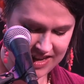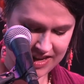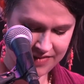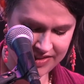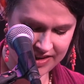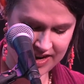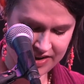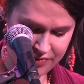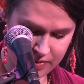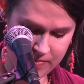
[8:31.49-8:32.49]
if the
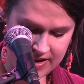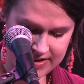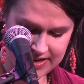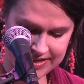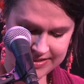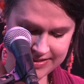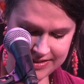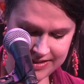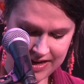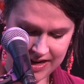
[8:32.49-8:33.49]
knife remained
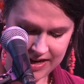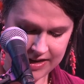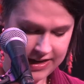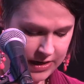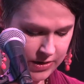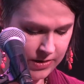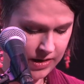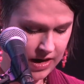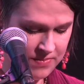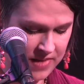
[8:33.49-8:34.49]
hidden
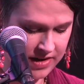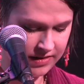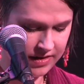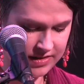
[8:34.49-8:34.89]
here among